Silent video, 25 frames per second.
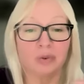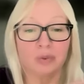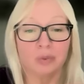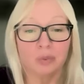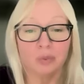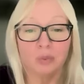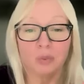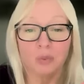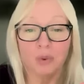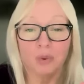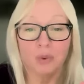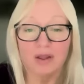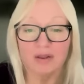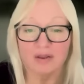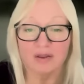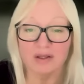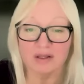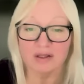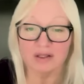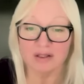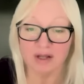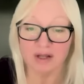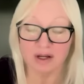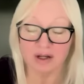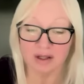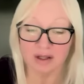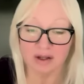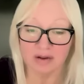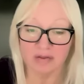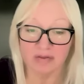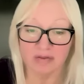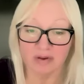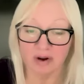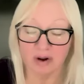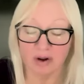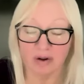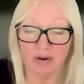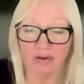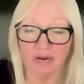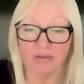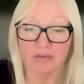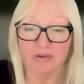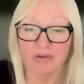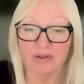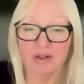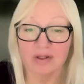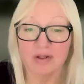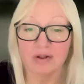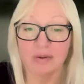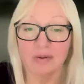what the study
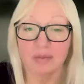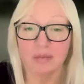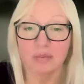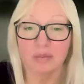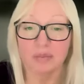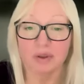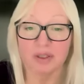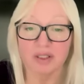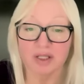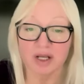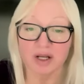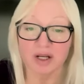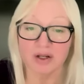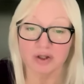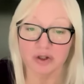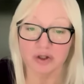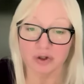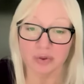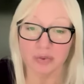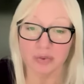involves, potential